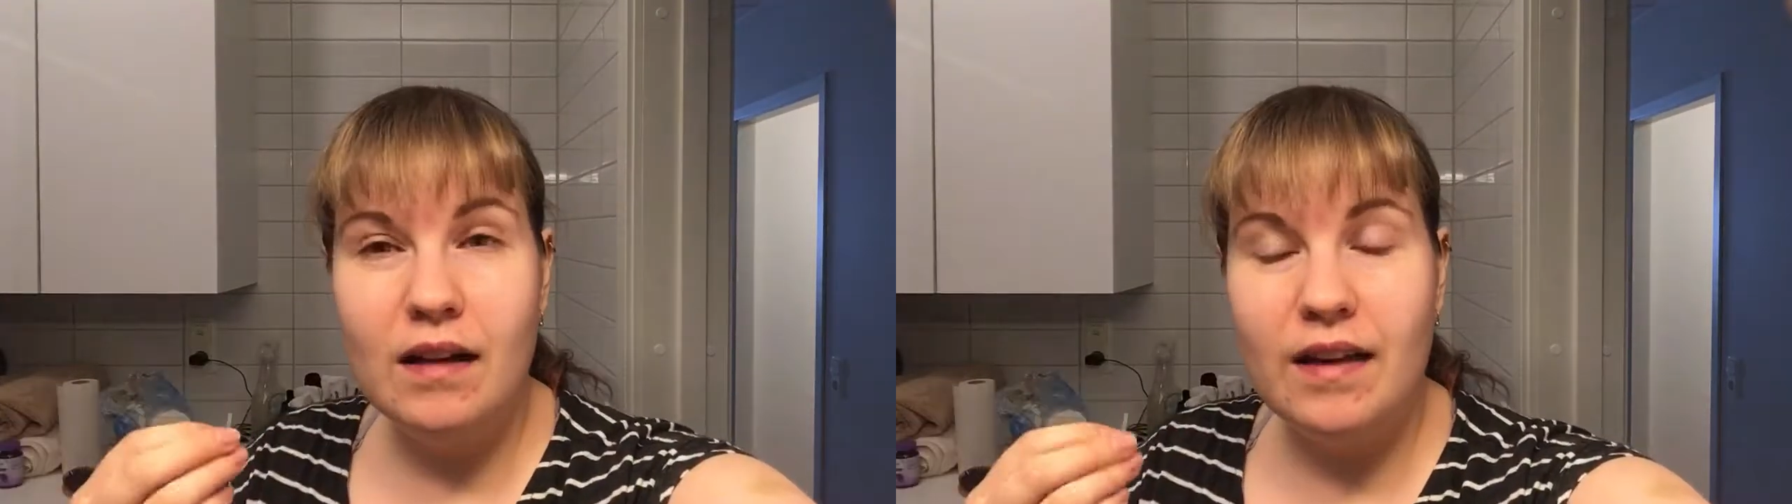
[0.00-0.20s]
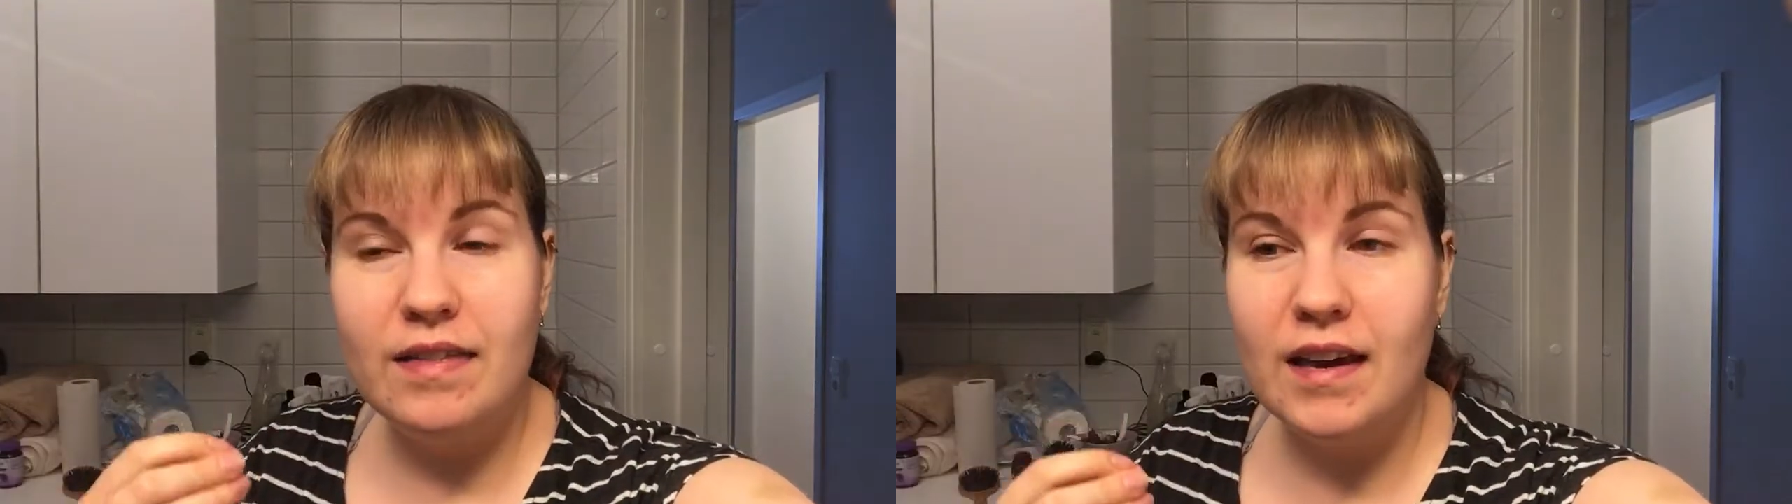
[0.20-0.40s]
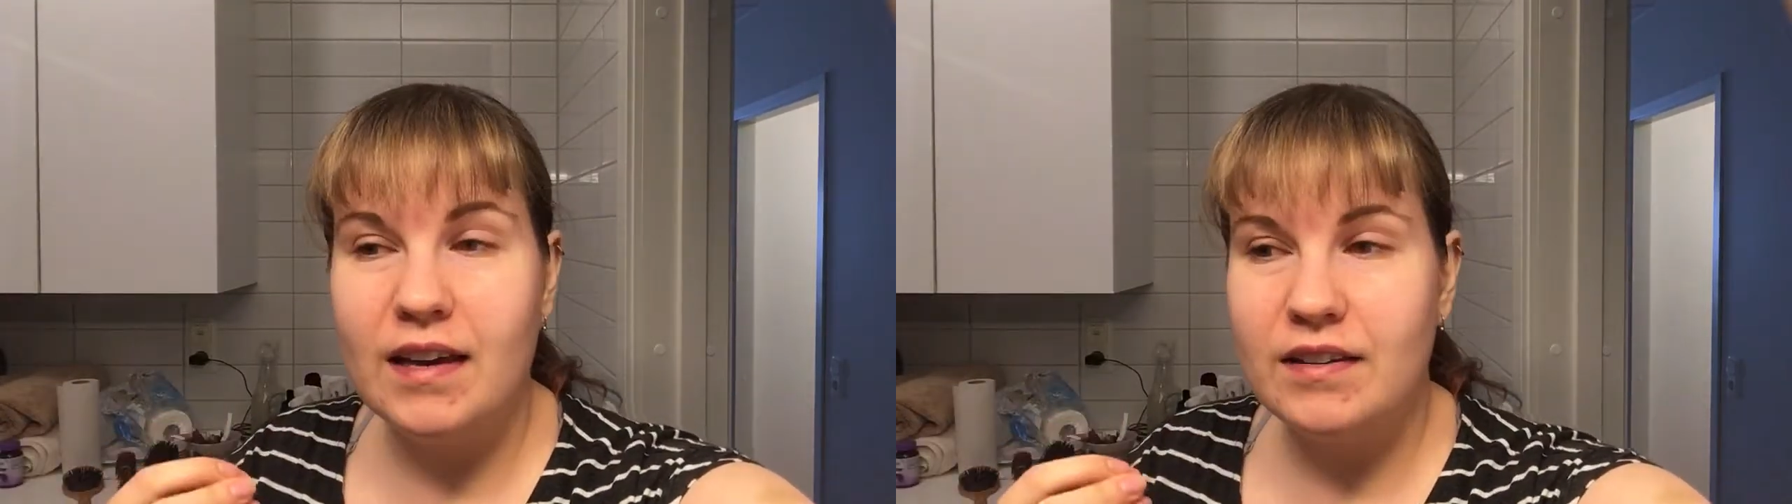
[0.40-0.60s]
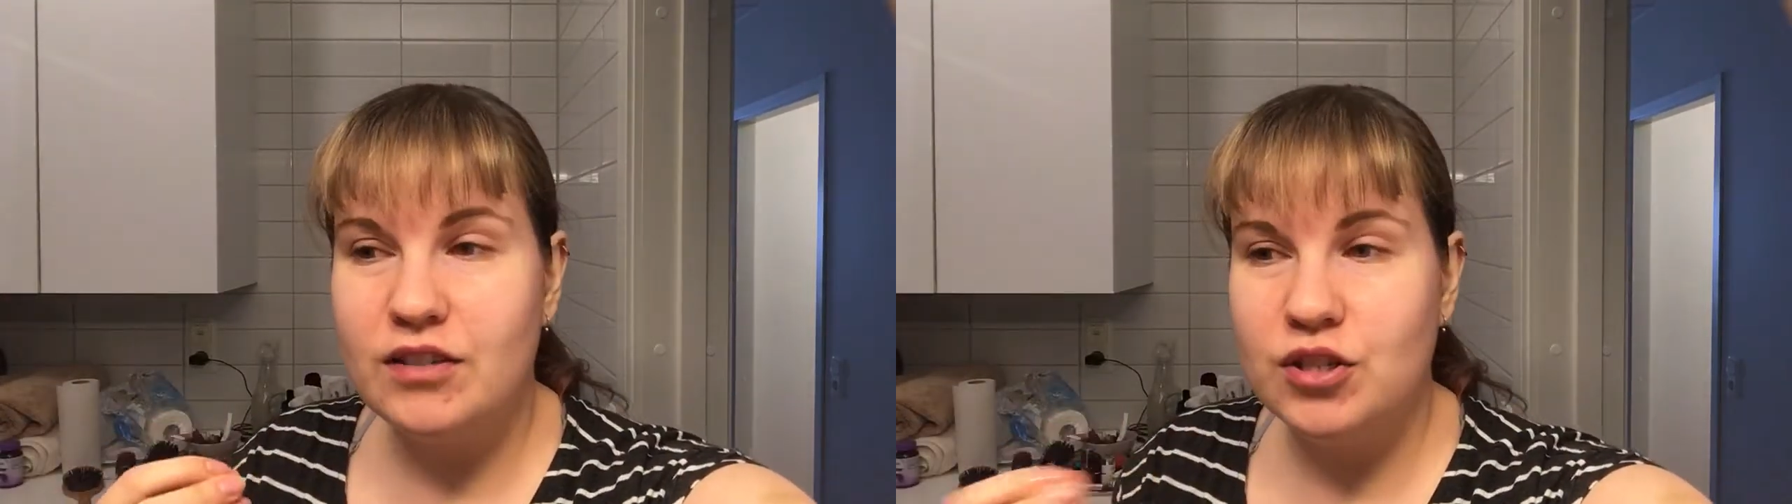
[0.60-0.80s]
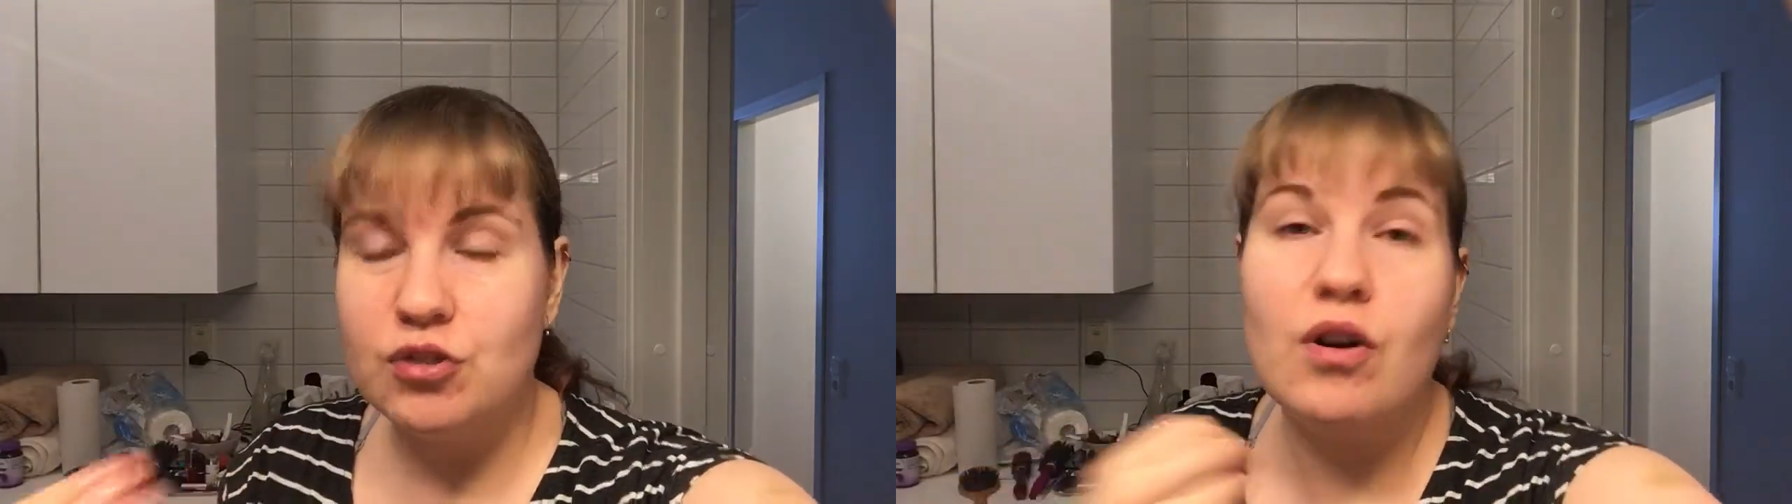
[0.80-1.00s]
I think,
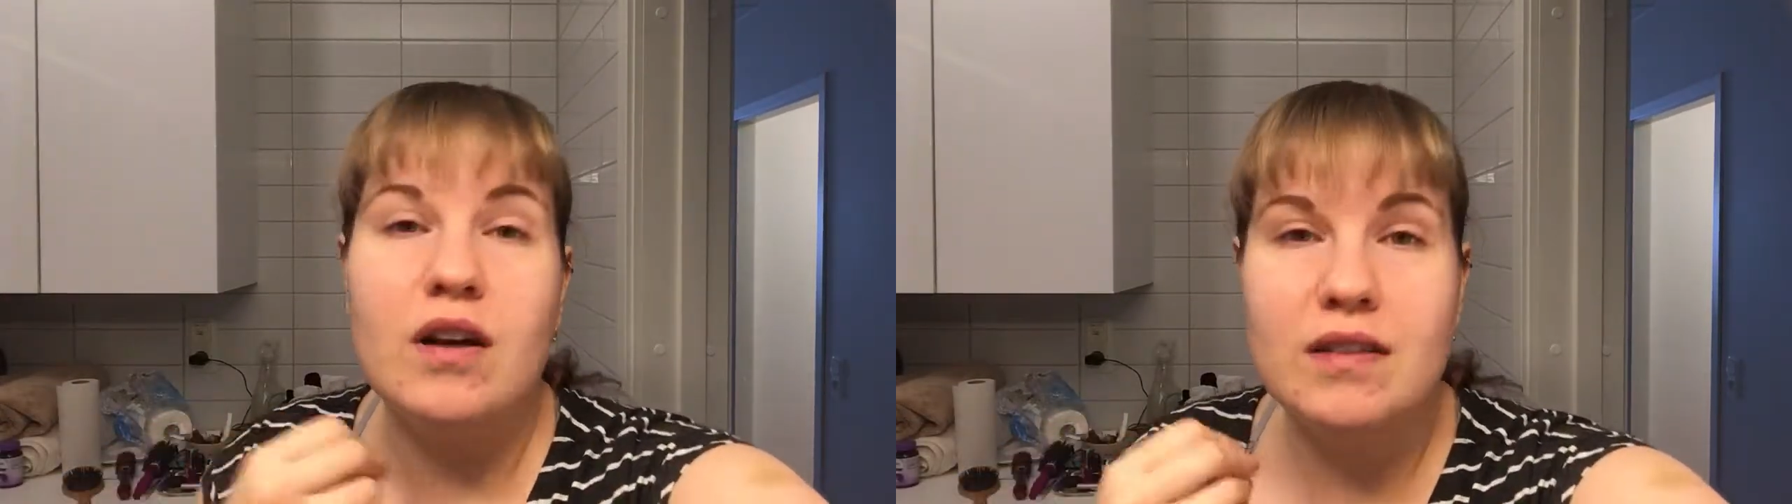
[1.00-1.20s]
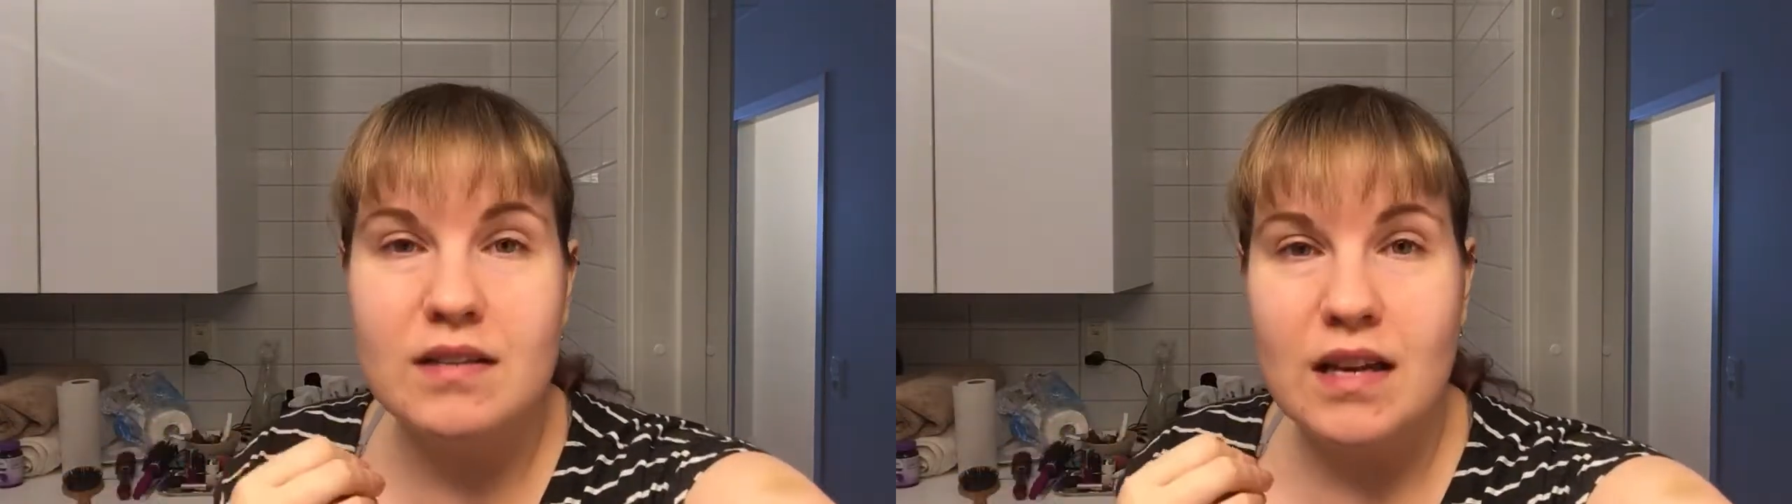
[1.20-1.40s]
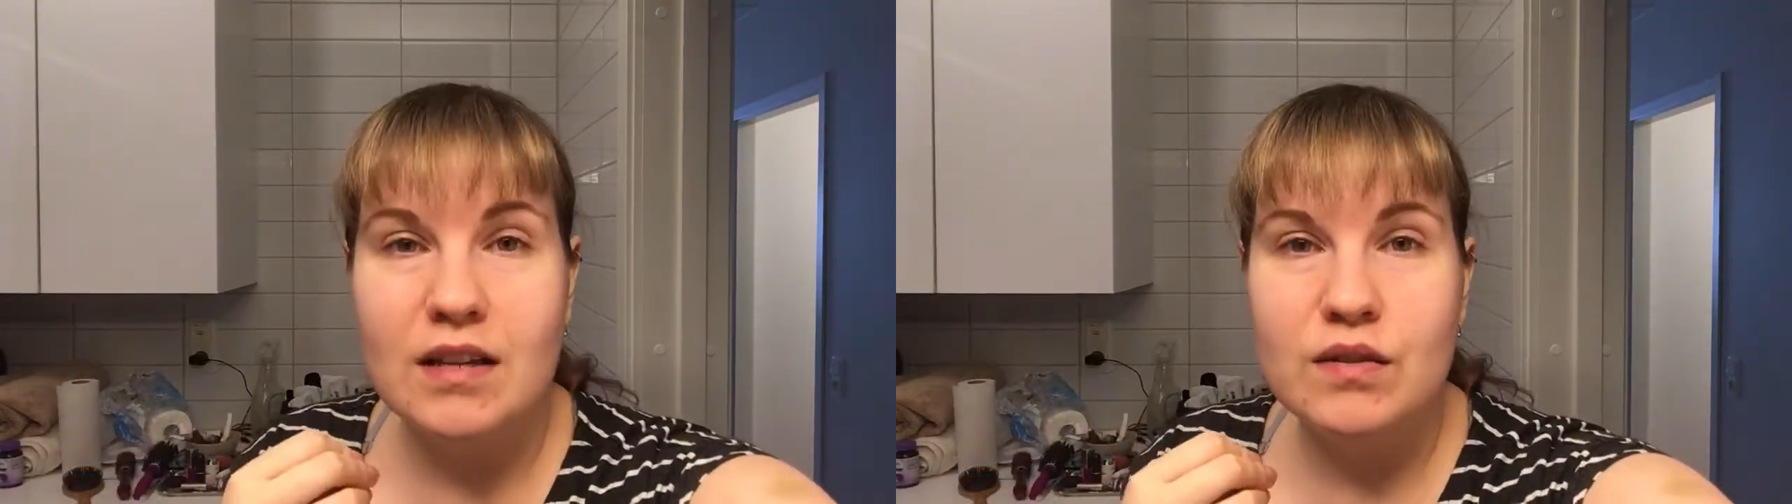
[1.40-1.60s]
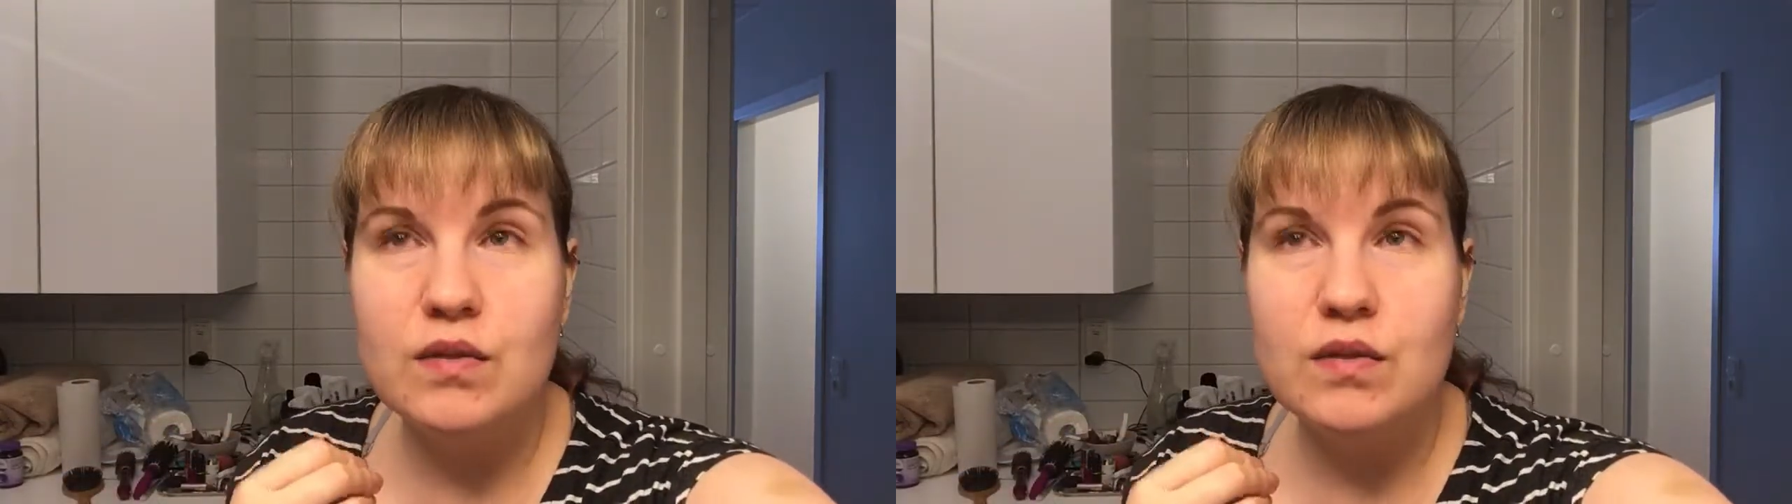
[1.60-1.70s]
just draws us in